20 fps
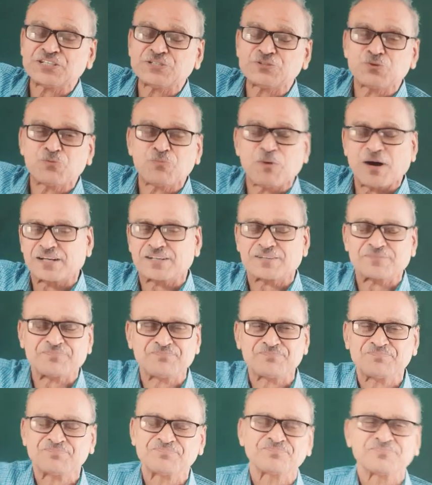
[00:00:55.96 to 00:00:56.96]
nu bar.
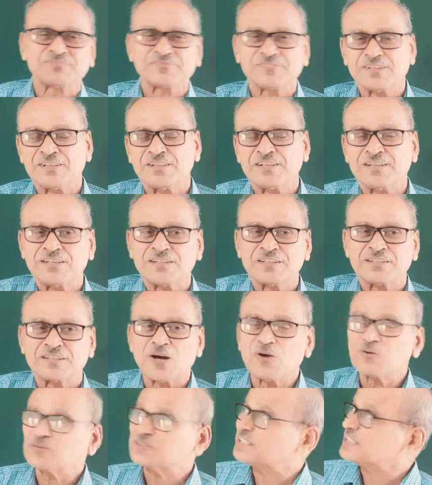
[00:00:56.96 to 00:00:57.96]

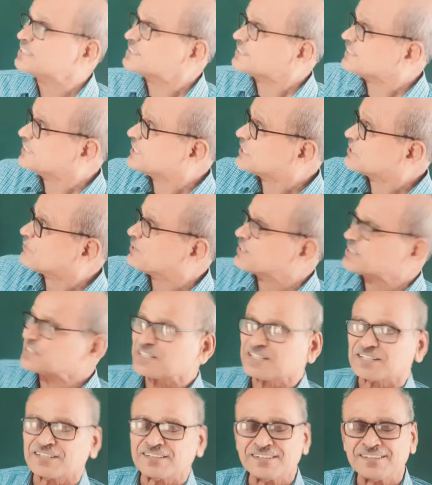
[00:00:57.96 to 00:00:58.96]
Now, this
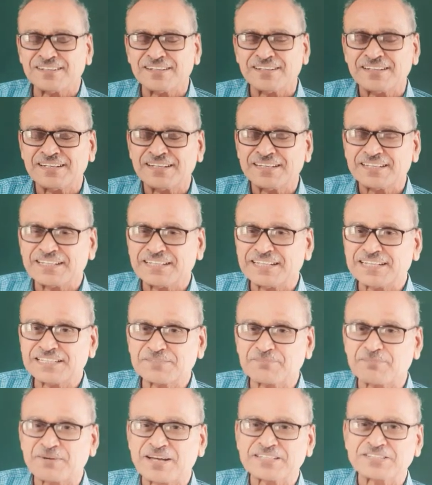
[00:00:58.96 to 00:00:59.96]
equation is
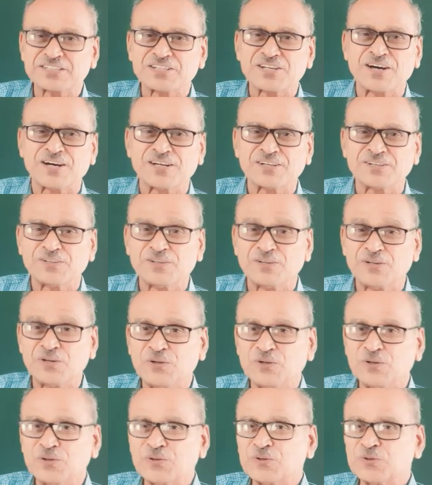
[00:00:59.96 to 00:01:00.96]
based on
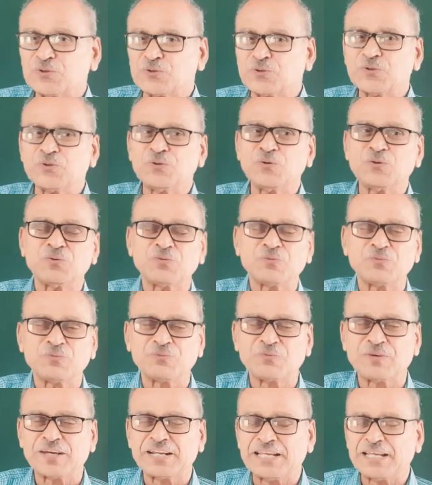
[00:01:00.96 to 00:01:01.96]
two
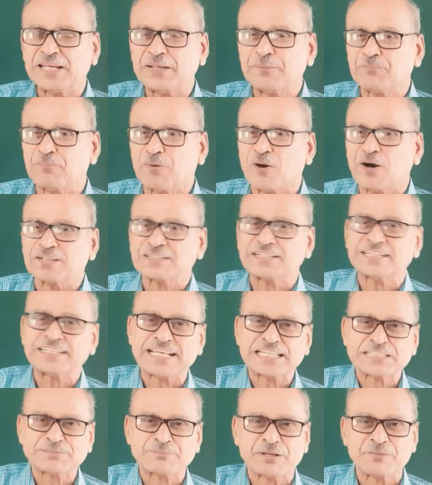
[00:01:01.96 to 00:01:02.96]
very important
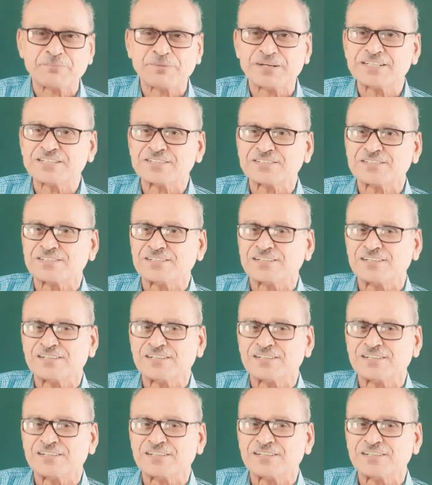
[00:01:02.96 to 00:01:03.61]
experiments